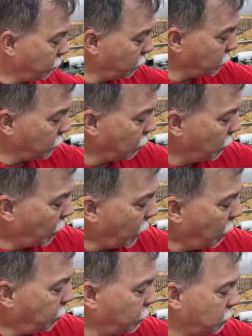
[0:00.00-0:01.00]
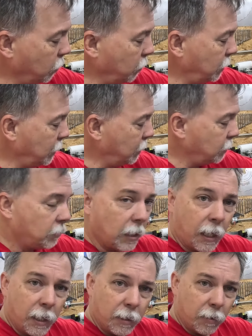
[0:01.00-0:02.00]
If your output's on the
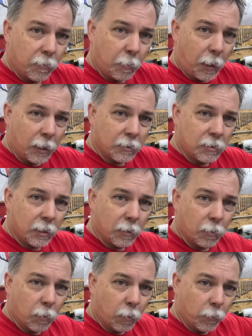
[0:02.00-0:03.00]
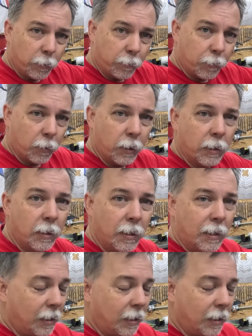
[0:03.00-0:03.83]
inside of the box here or on the front,